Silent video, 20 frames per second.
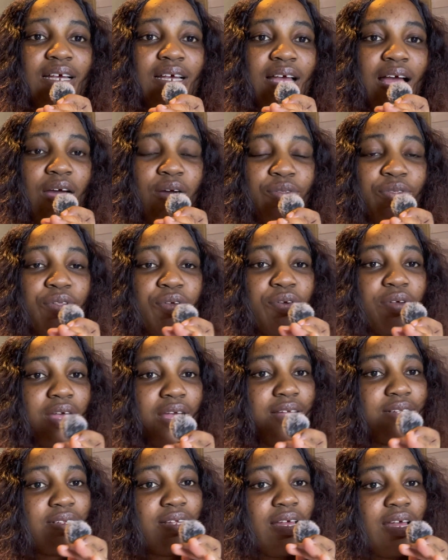outdoor,
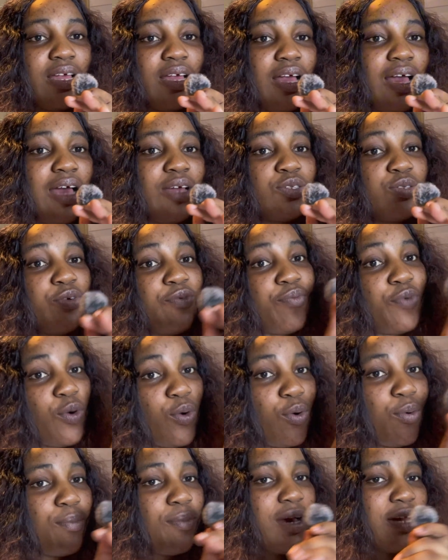out of home